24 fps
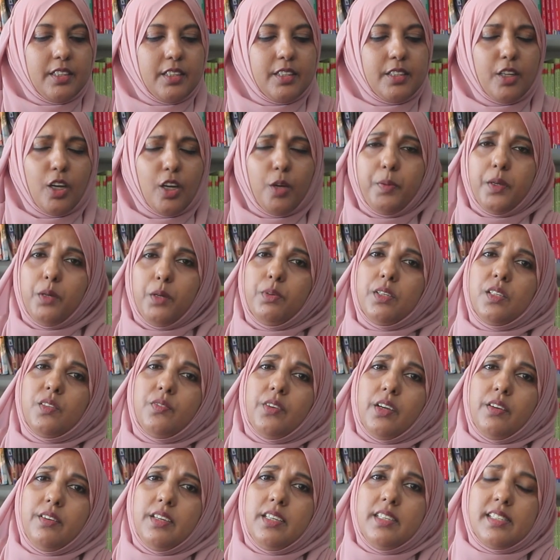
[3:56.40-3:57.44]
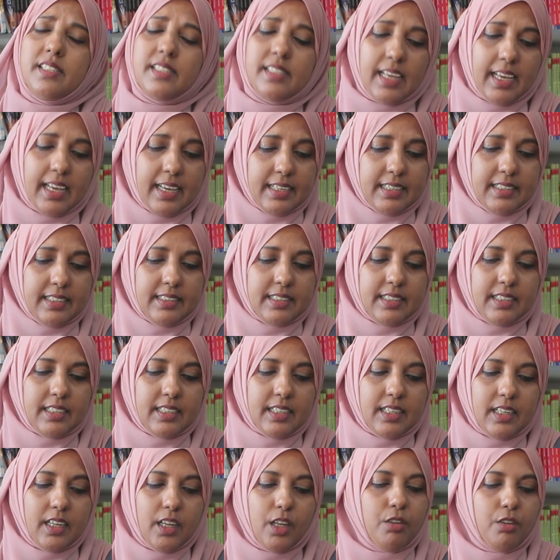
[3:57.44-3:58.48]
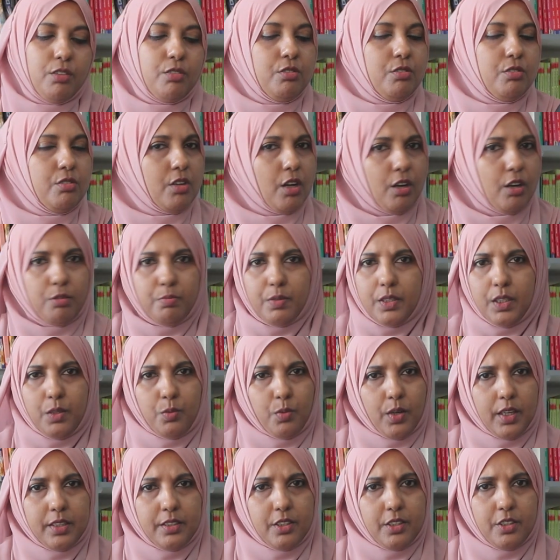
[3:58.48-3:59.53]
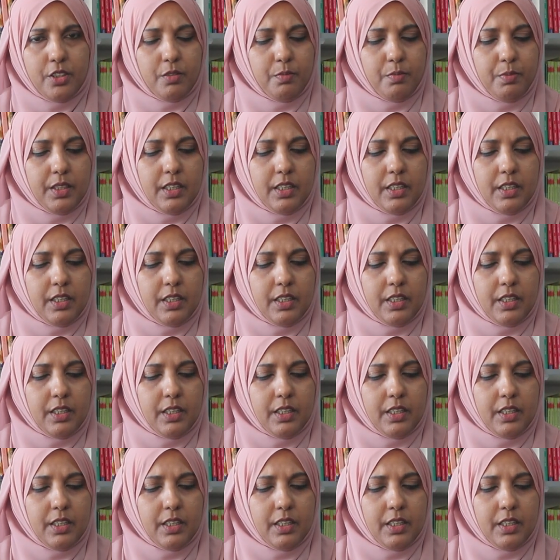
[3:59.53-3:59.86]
Dopey was very sad. Nobody wanted to be